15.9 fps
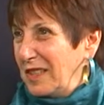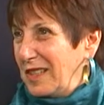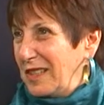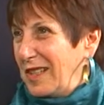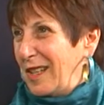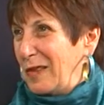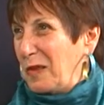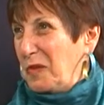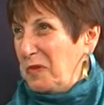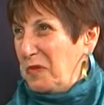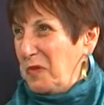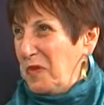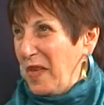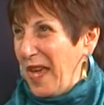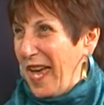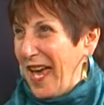And
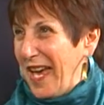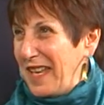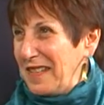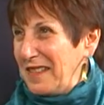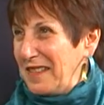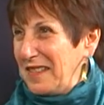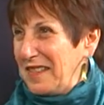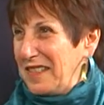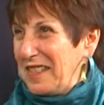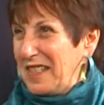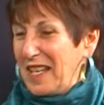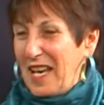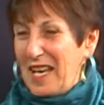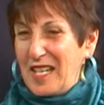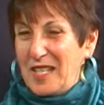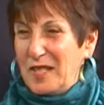through that,
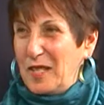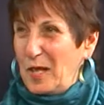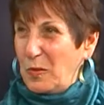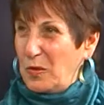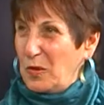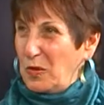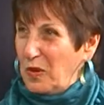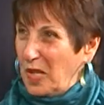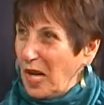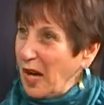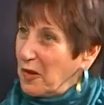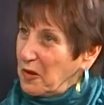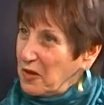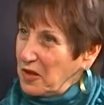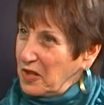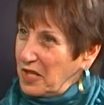I ended up doing
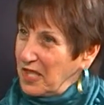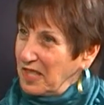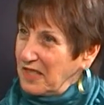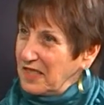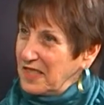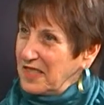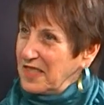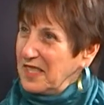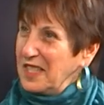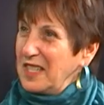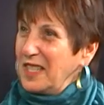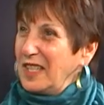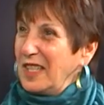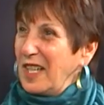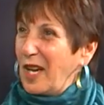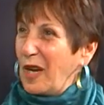other things.
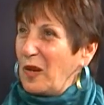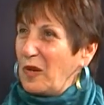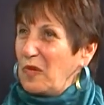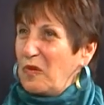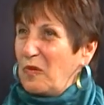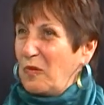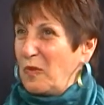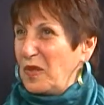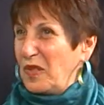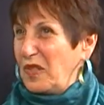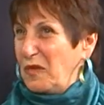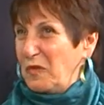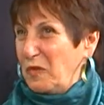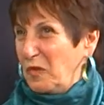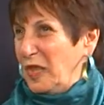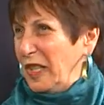Now, was
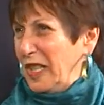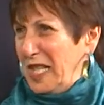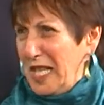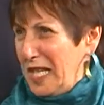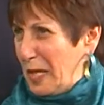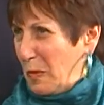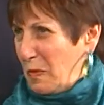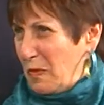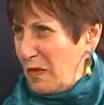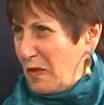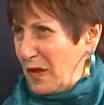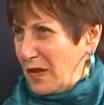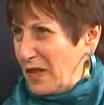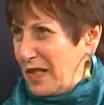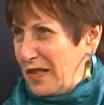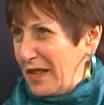it really him
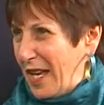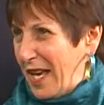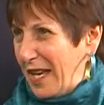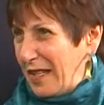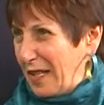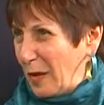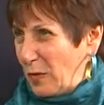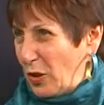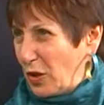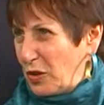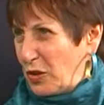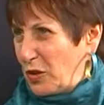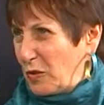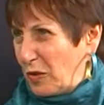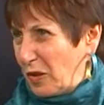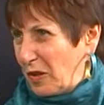that did that? I'm not
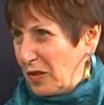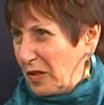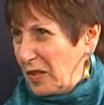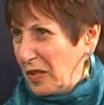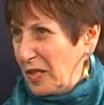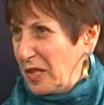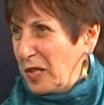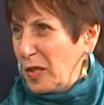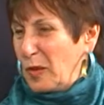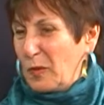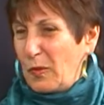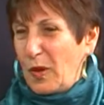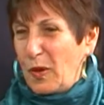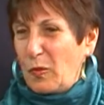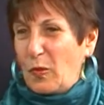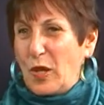sure.
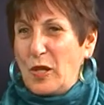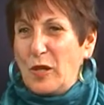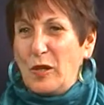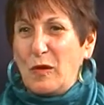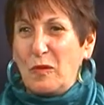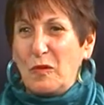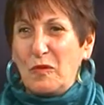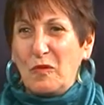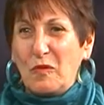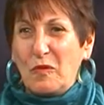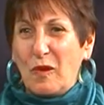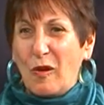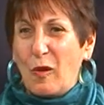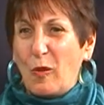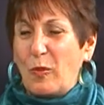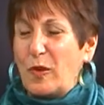But when you
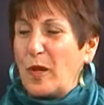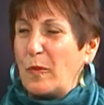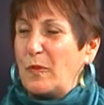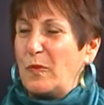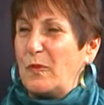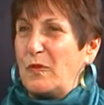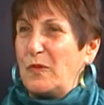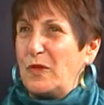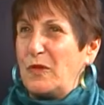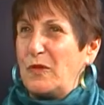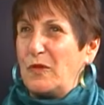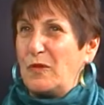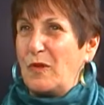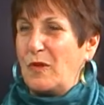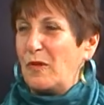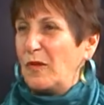open up
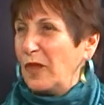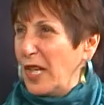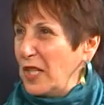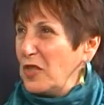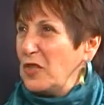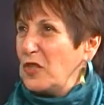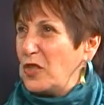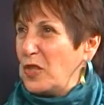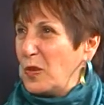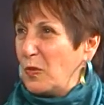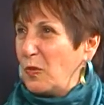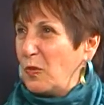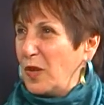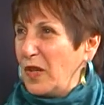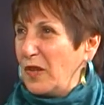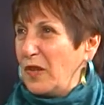to a relationship
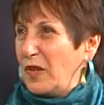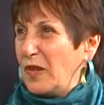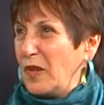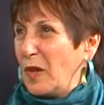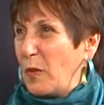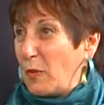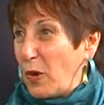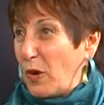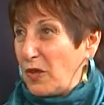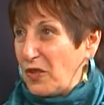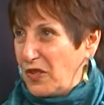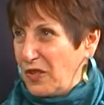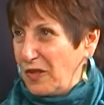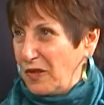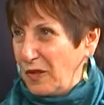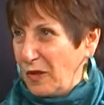with a
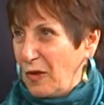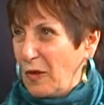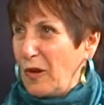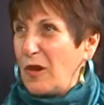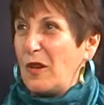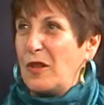person or